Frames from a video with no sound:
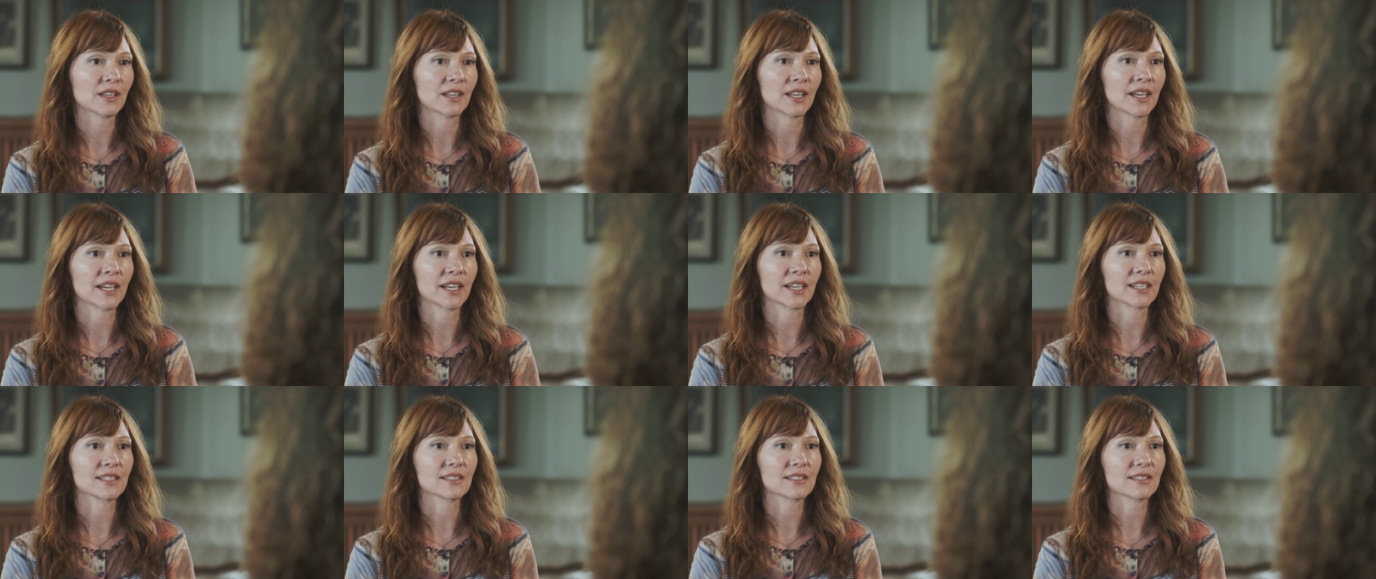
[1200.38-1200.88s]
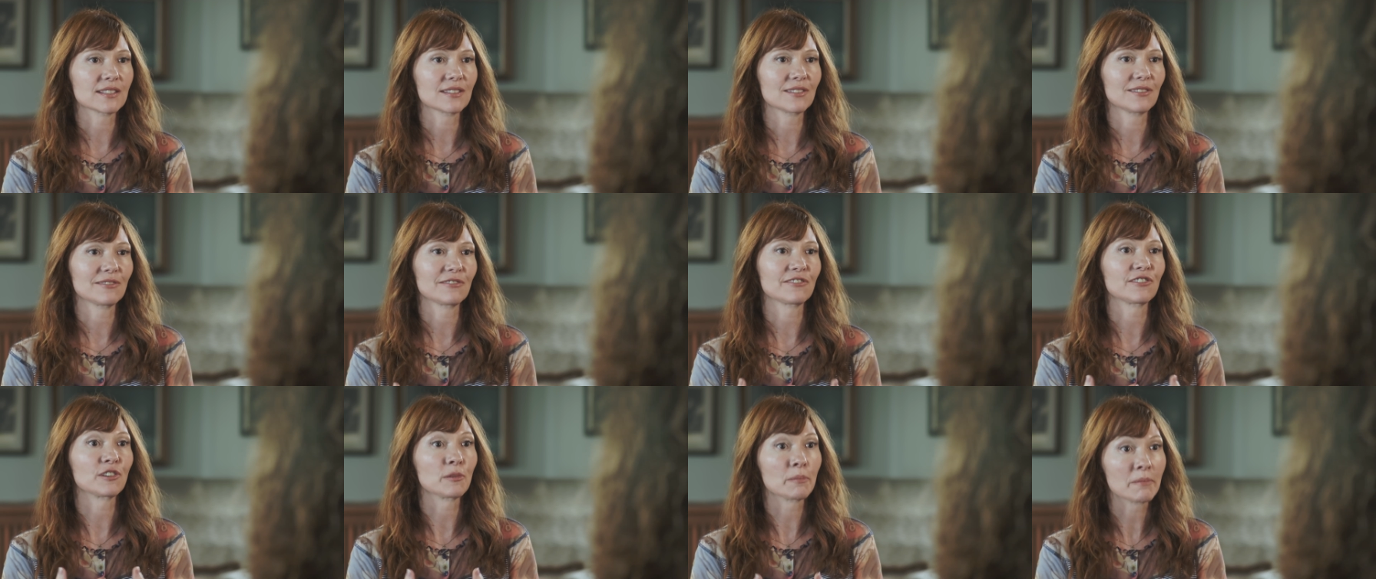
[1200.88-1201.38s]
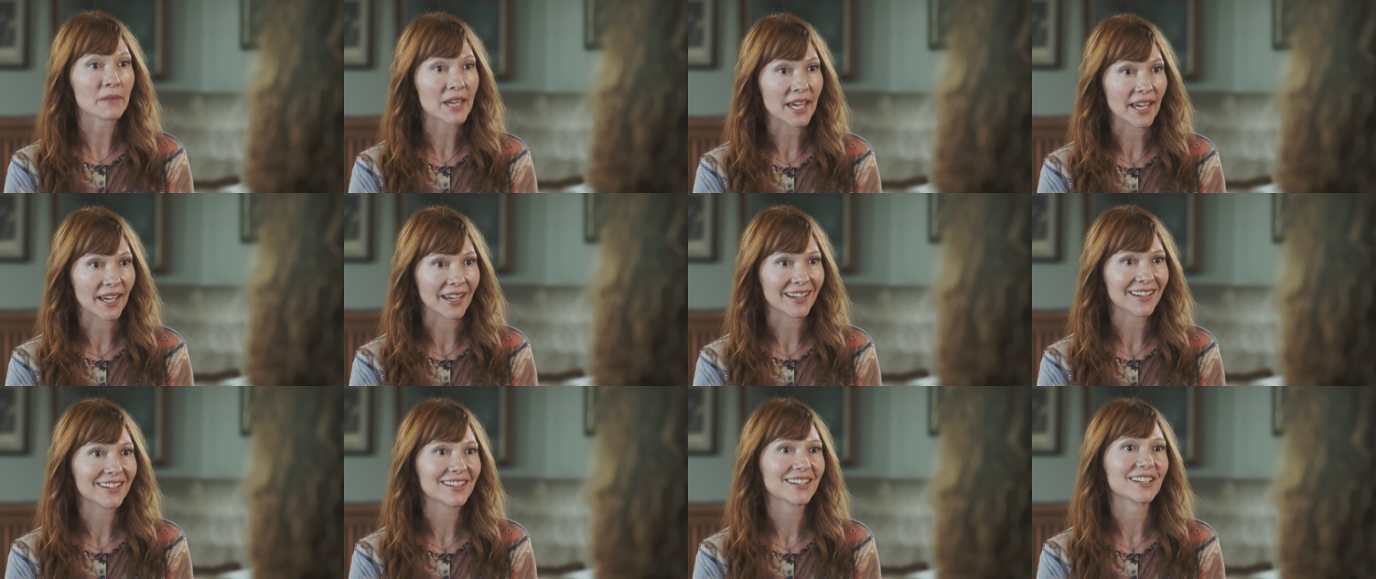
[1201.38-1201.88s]
thing is for
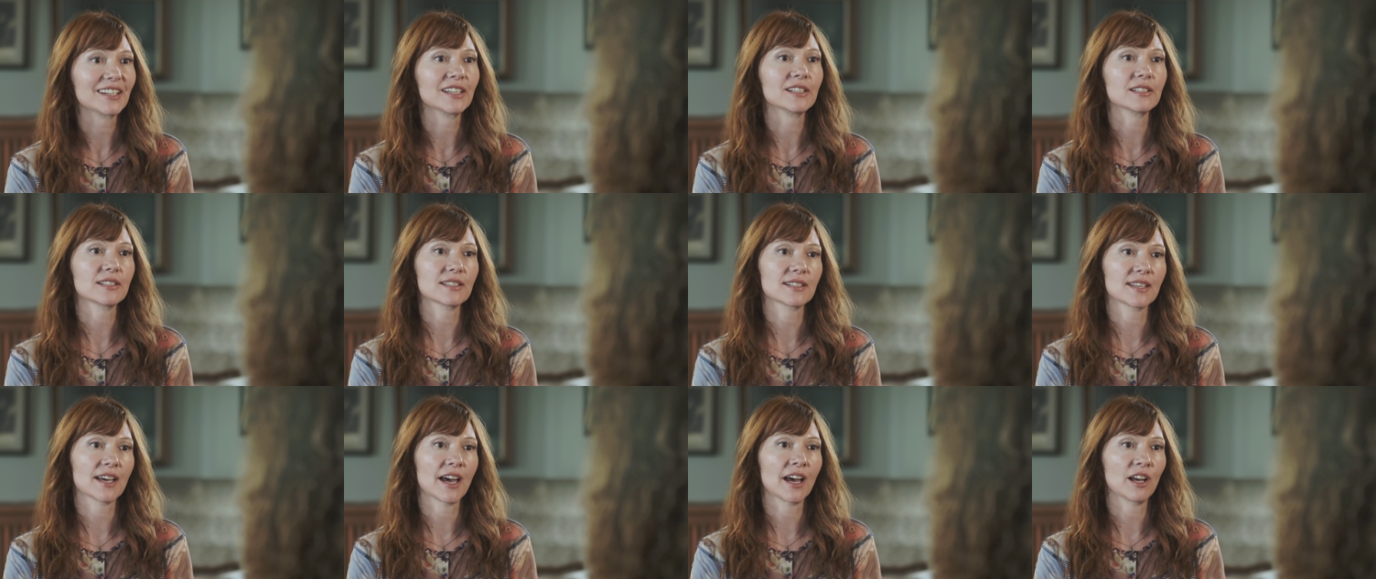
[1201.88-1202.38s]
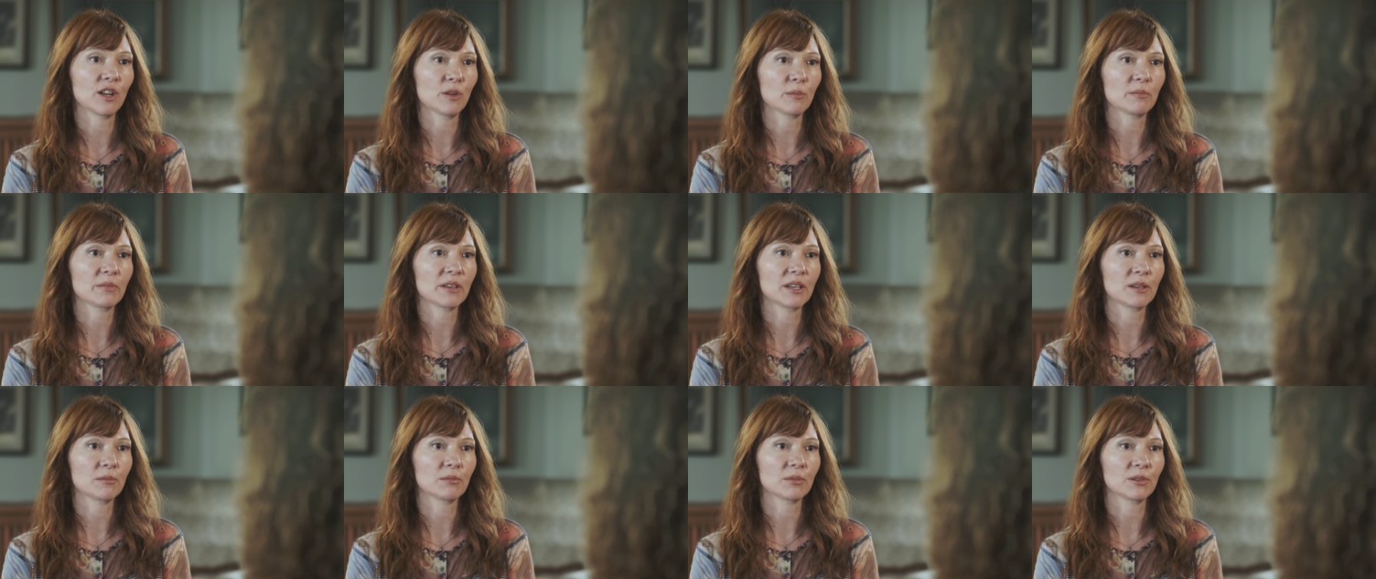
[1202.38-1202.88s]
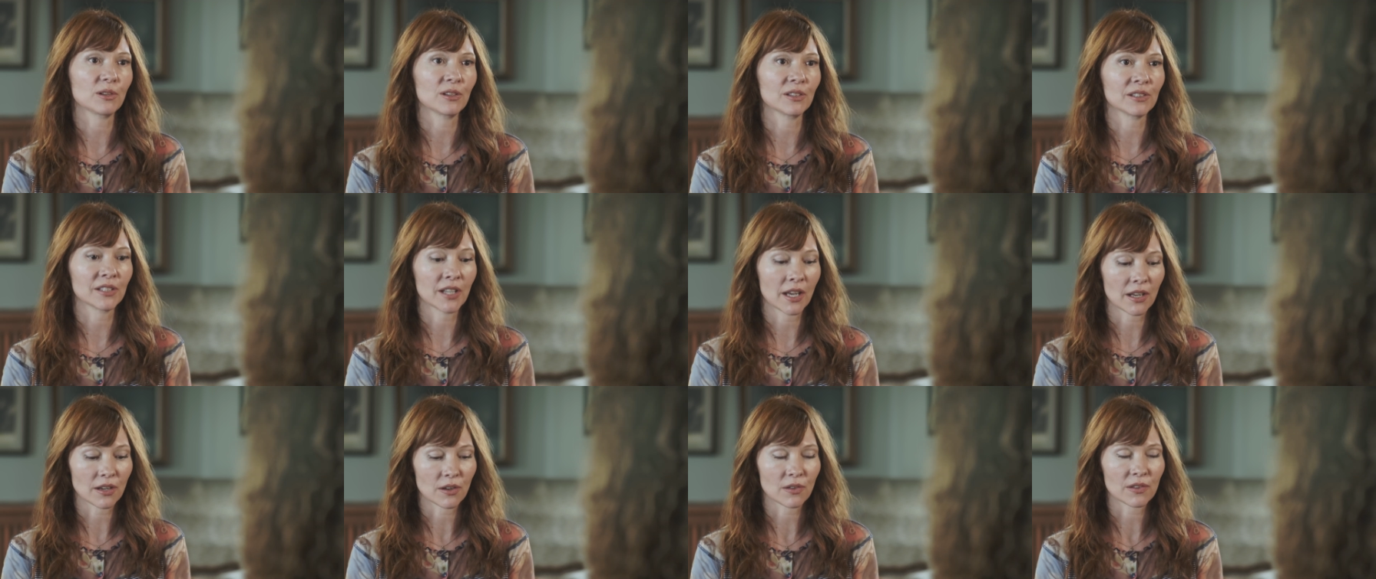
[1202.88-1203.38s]
me is to help people
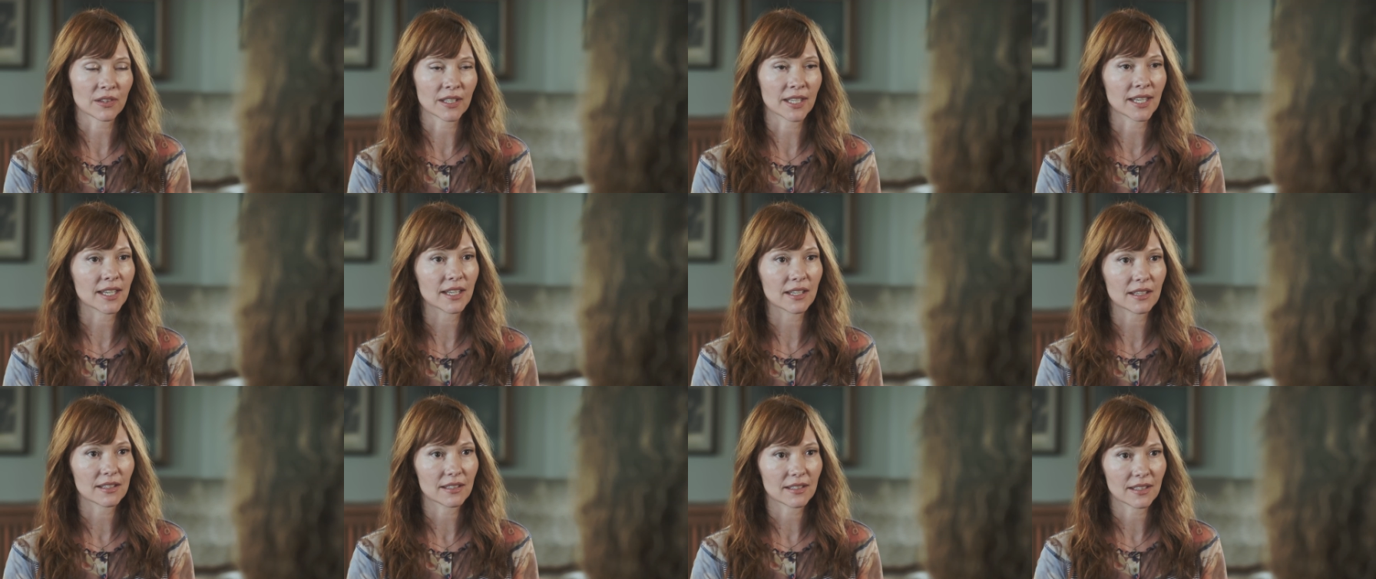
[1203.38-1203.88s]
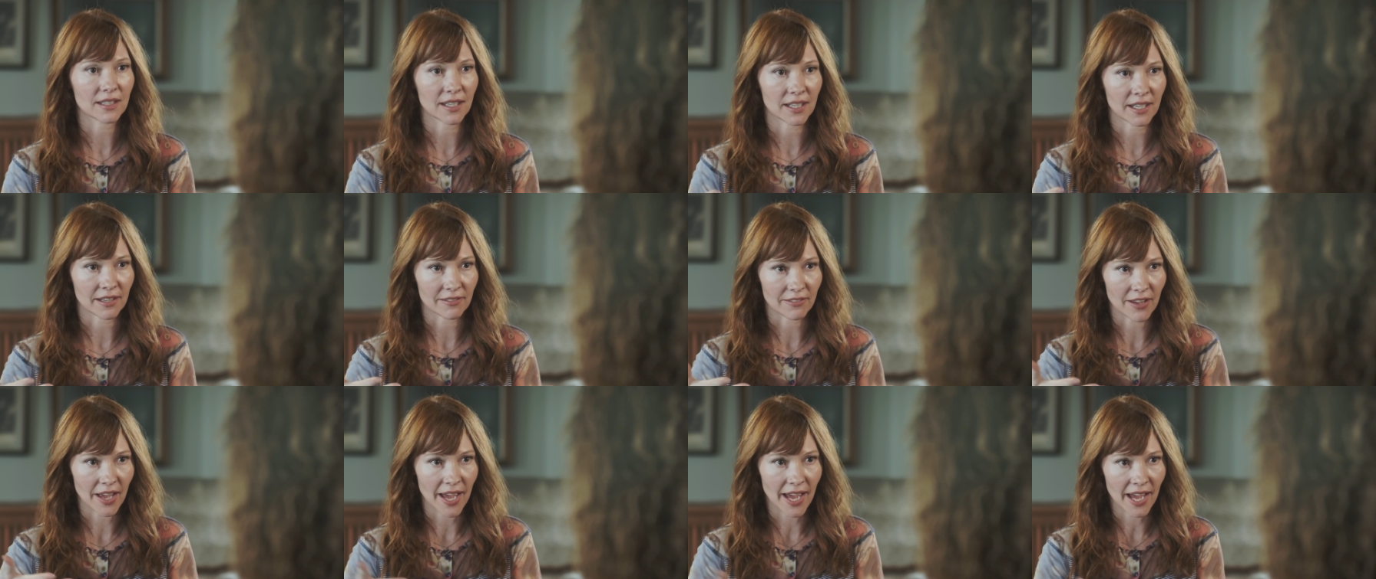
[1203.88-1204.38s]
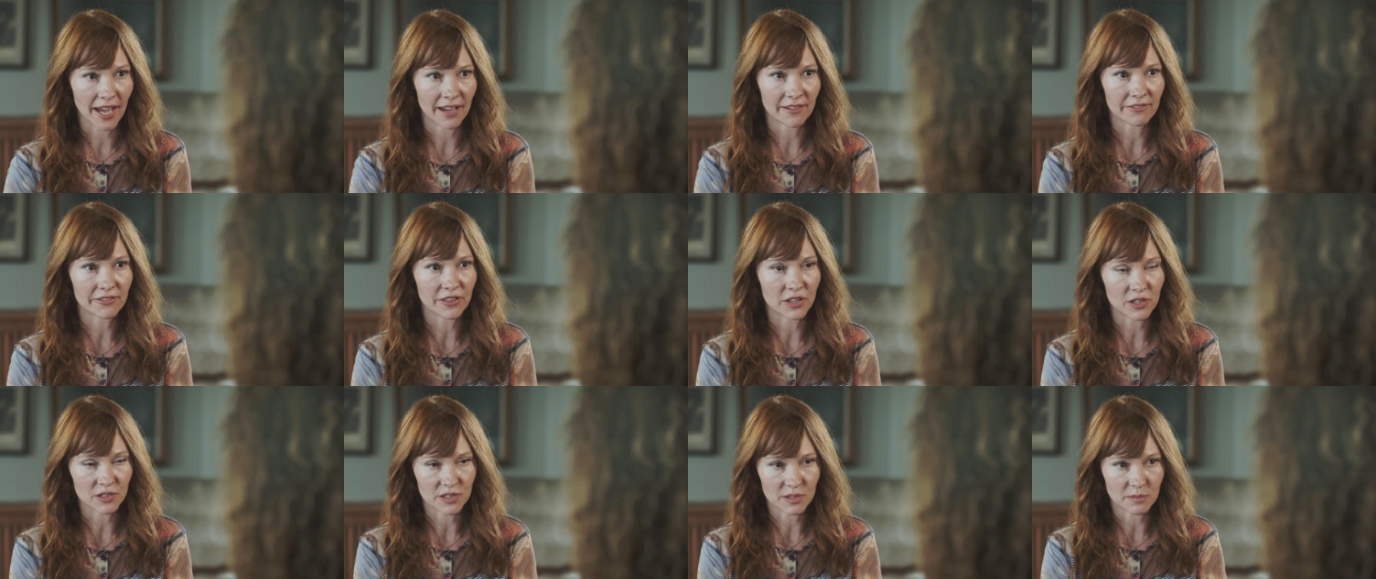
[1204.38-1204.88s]
not only kind of have
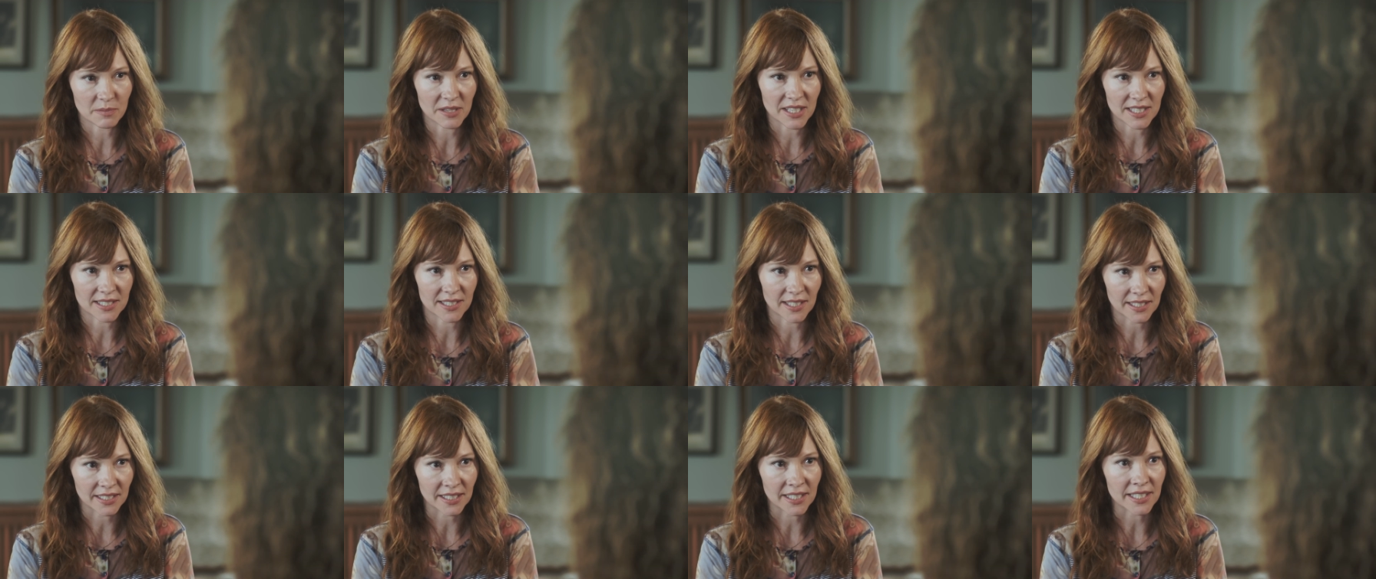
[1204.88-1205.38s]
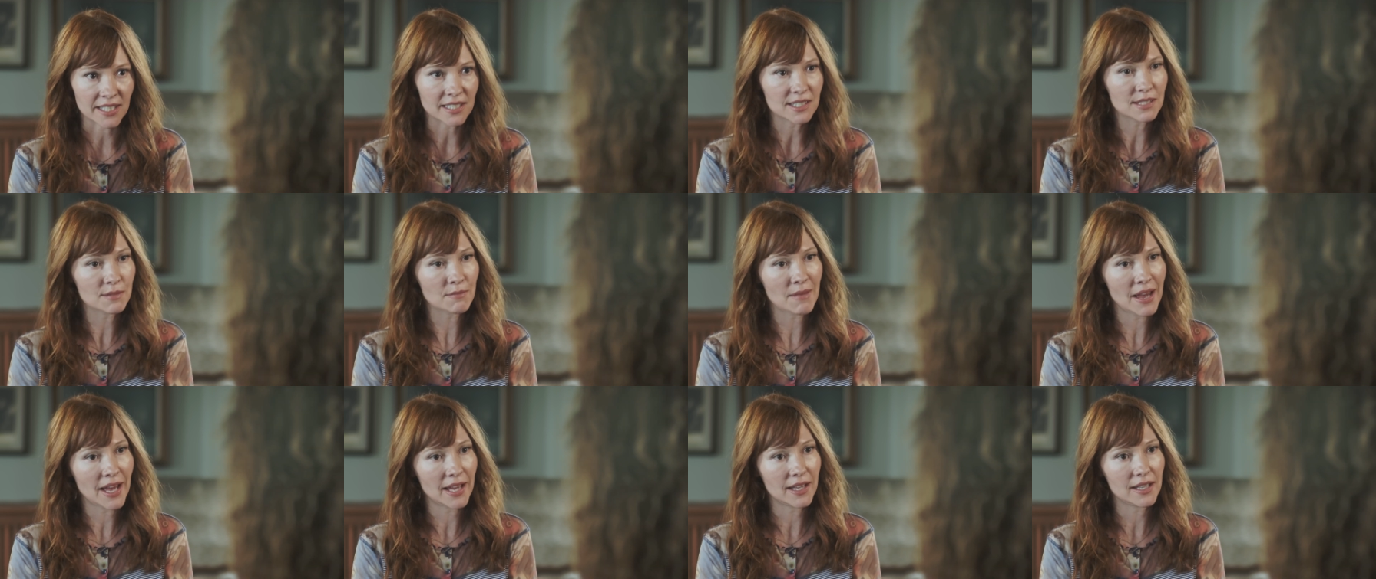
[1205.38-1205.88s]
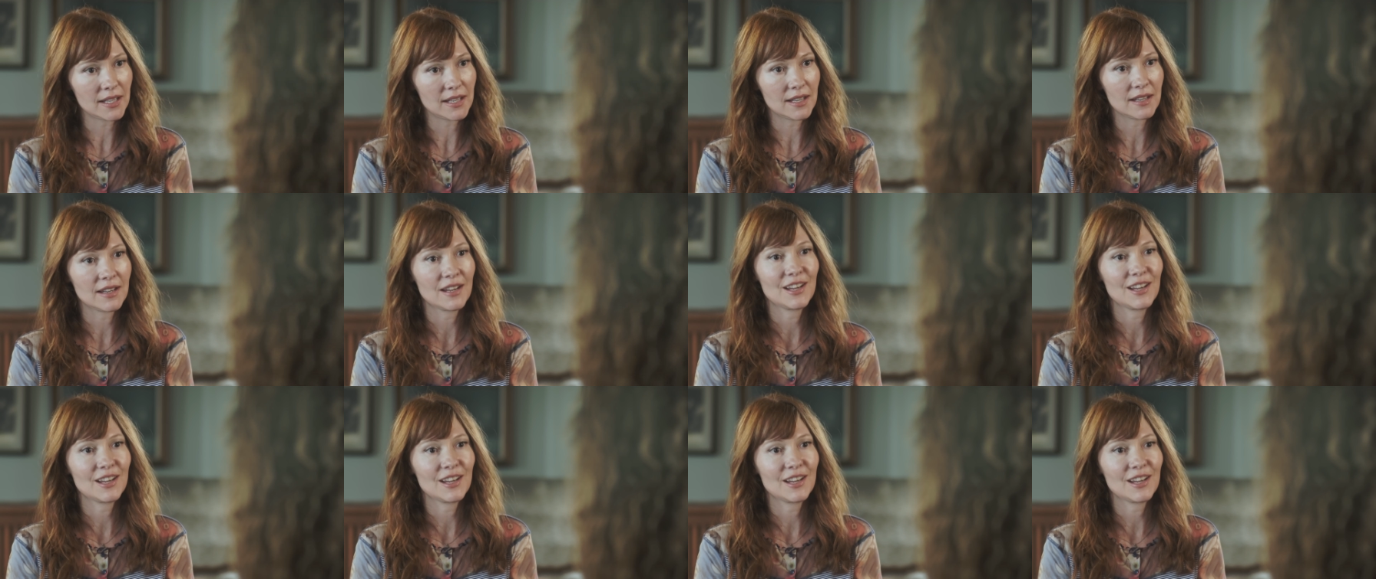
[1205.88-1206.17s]
those basic needs met,